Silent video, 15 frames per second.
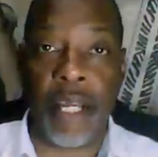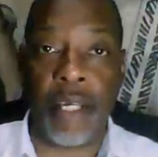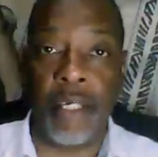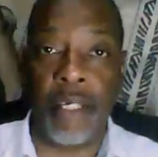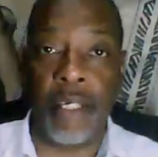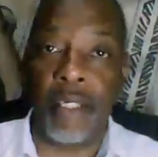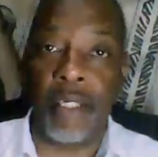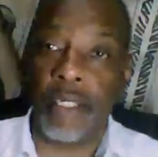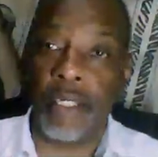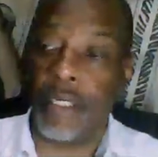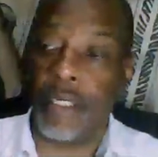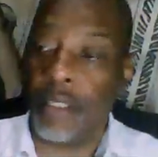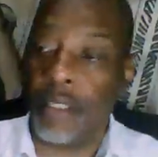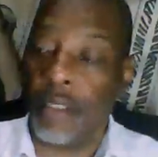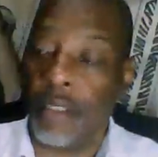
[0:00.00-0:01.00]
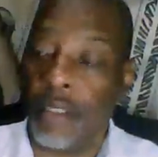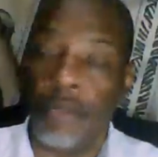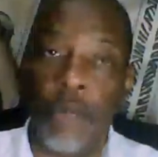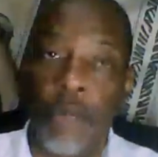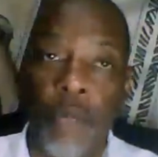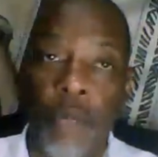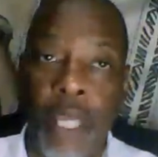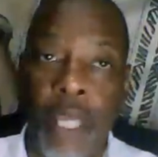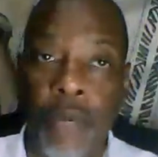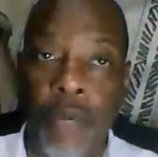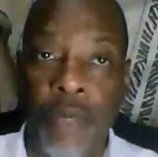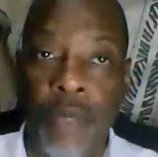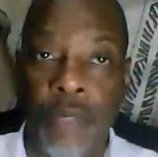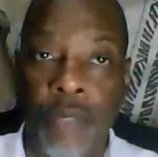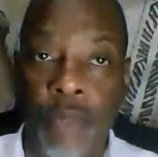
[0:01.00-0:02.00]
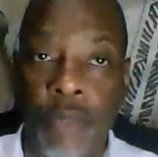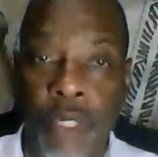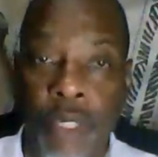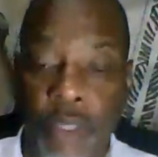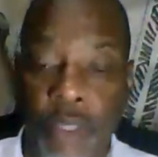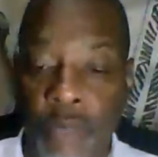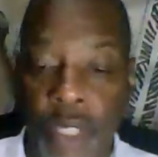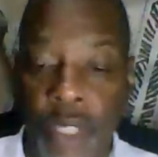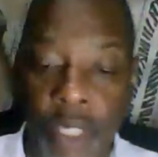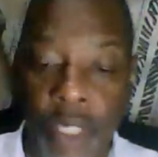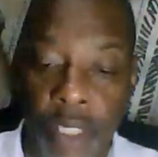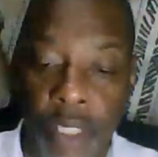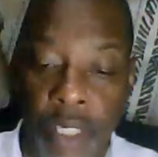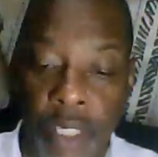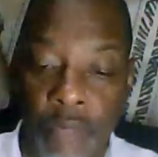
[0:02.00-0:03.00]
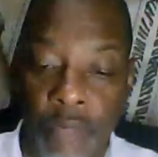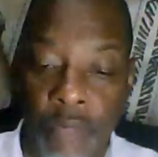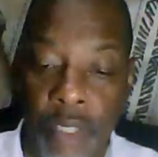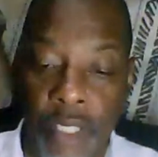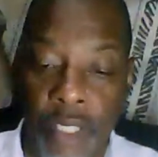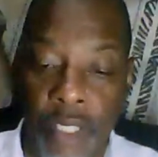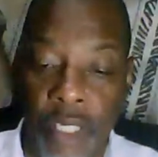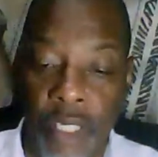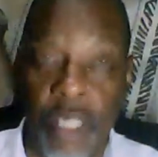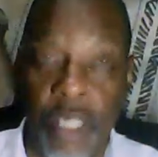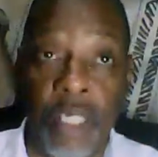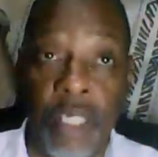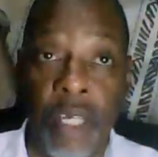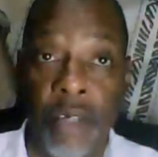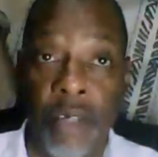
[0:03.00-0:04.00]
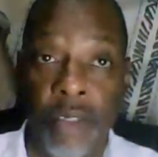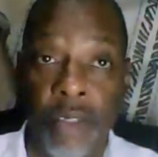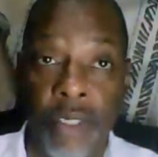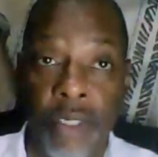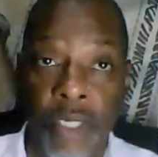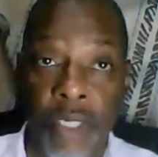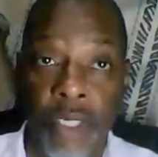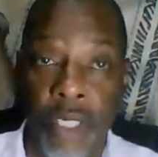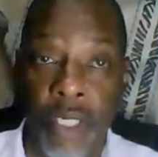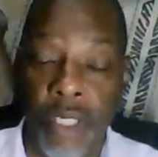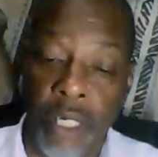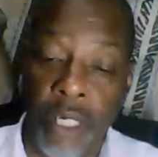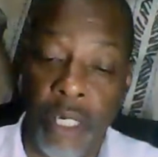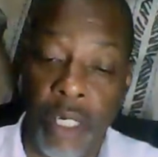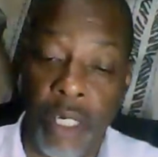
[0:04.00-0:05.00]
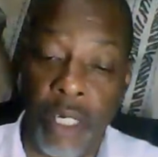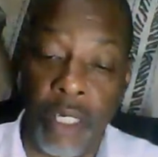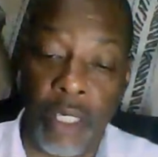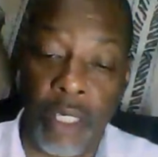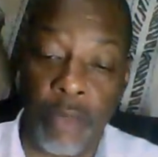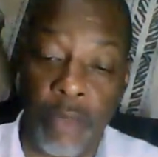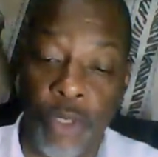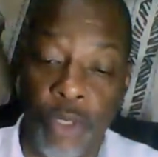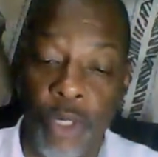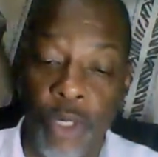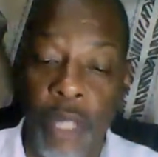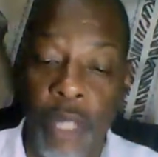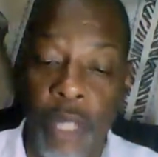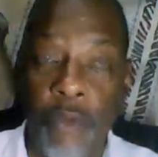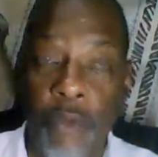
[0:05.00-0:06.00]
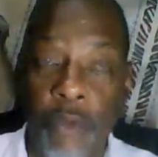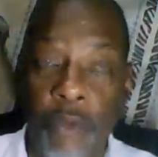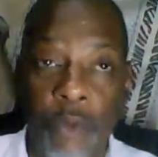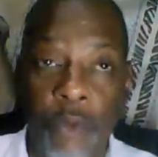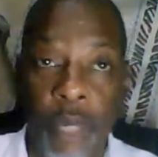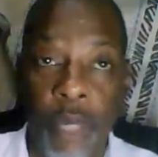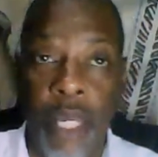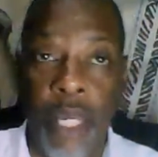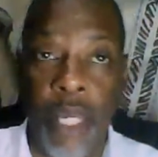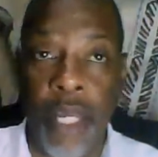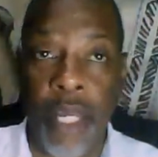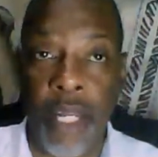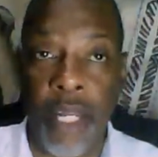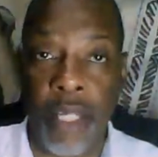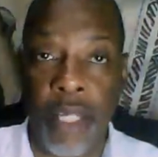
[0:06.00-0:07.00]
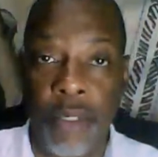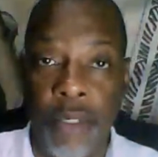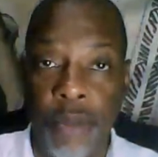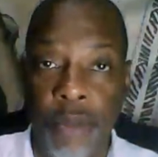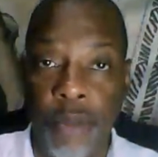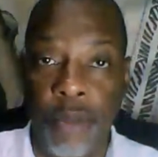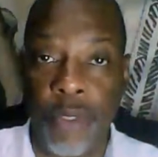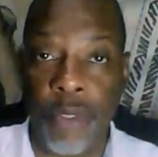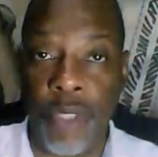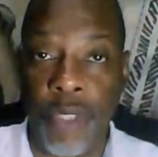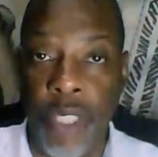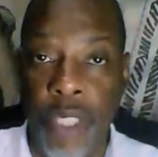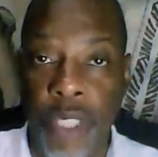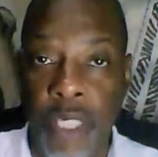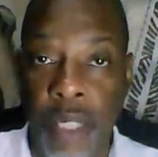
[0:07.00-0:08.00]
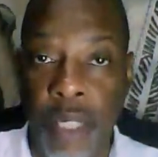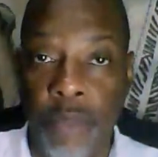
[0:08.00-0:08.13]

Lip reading: Well, we can't wait for the Western media to give us the details. I'm sure that won't make headline news anytime soon.